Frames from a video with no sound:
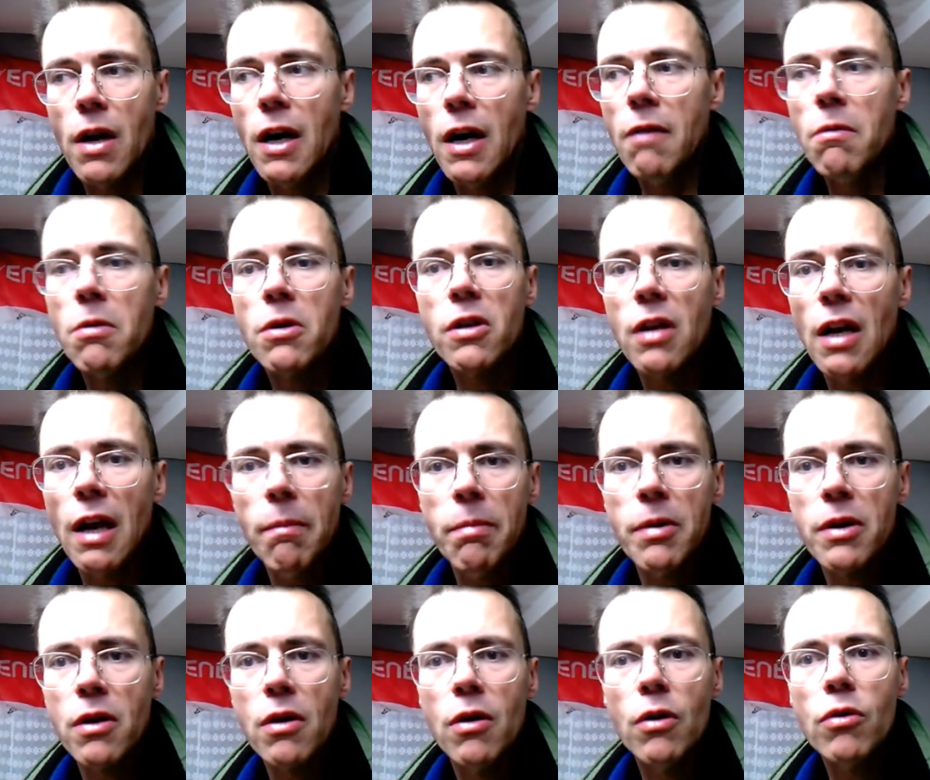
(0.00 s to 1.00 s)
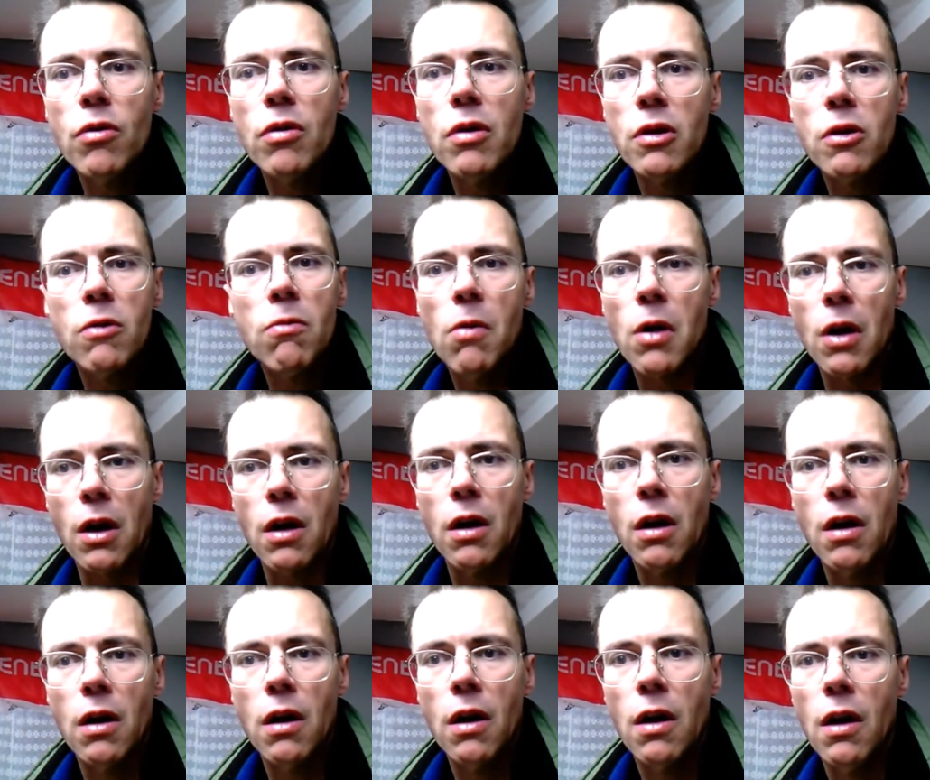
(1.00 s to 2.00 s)
I was happy to go to this work.
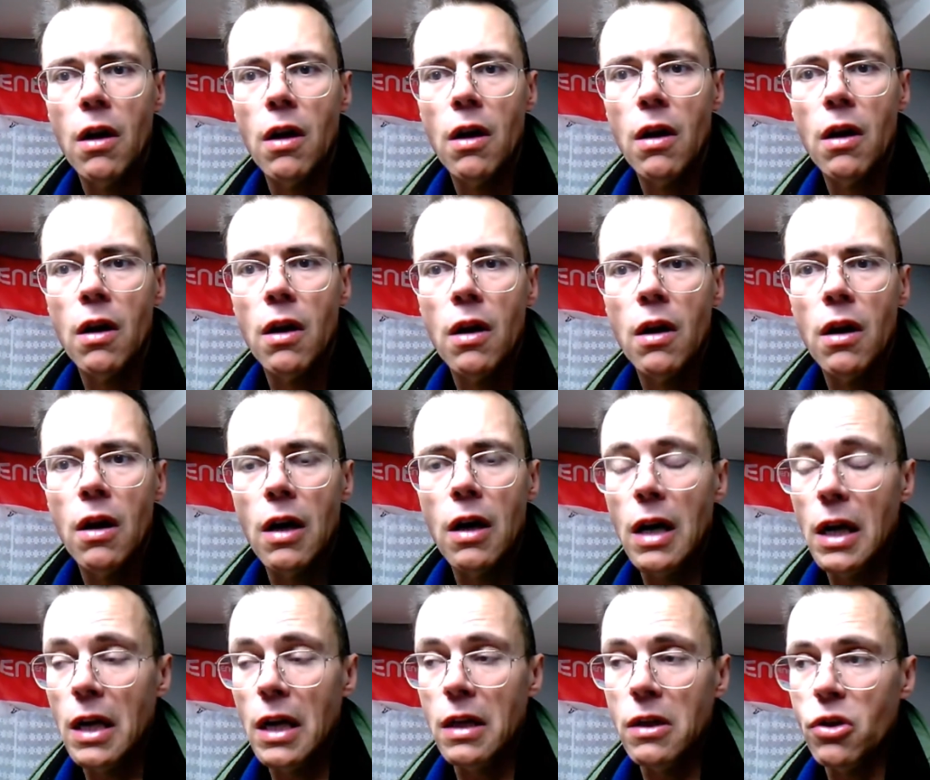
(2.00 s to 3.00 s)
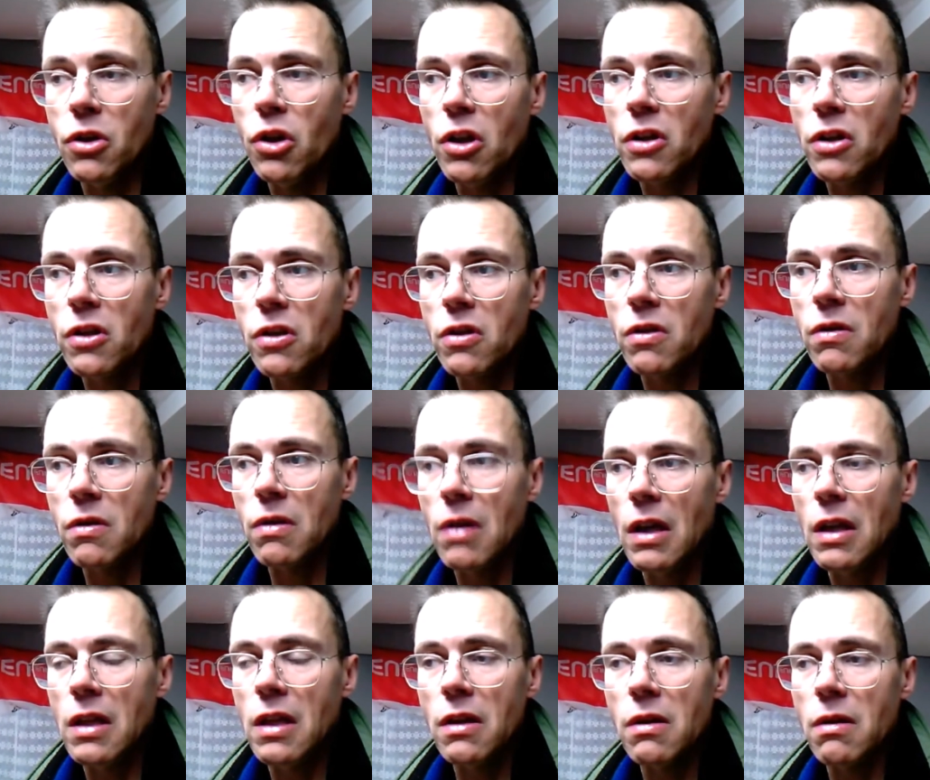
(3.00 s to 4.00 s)
I just,
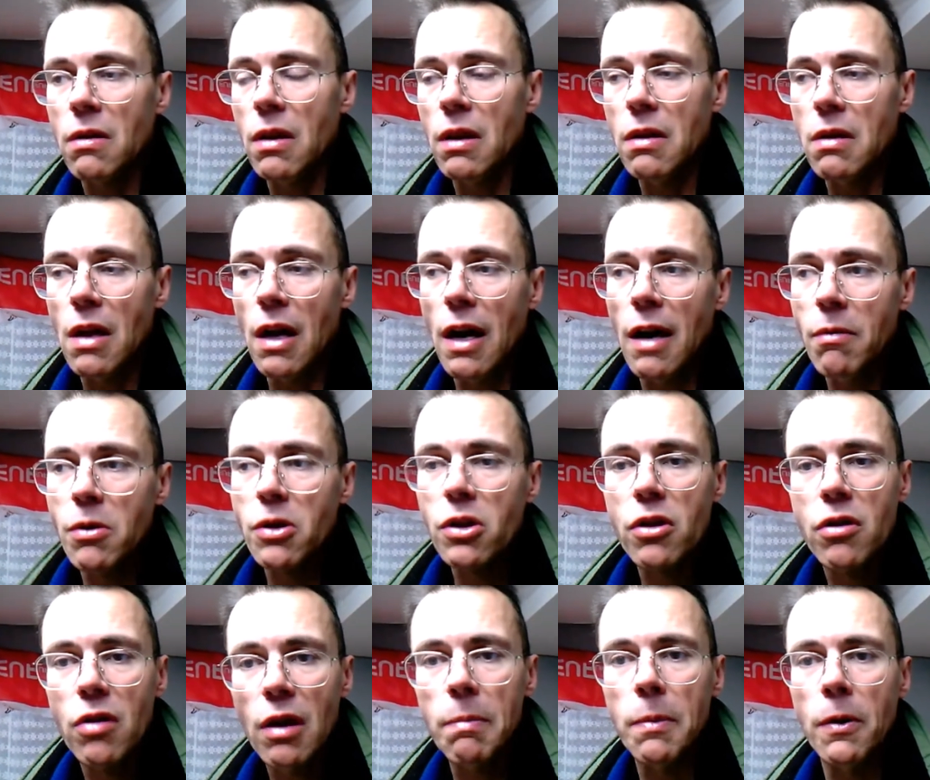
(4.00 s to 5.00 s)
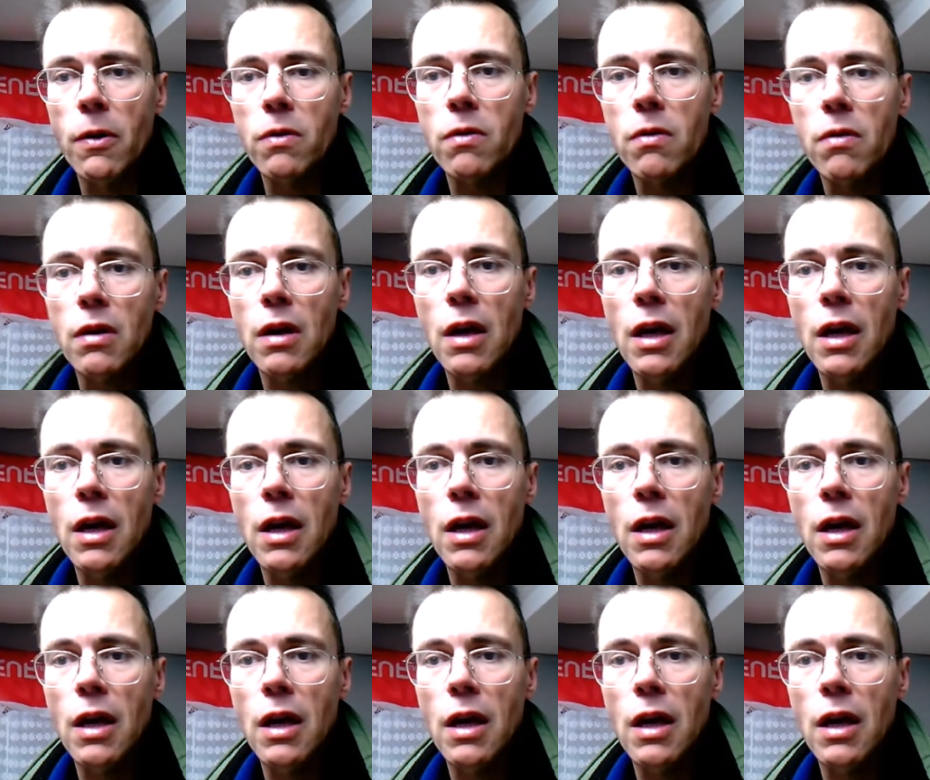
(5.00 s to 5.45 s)
it, I was crippled.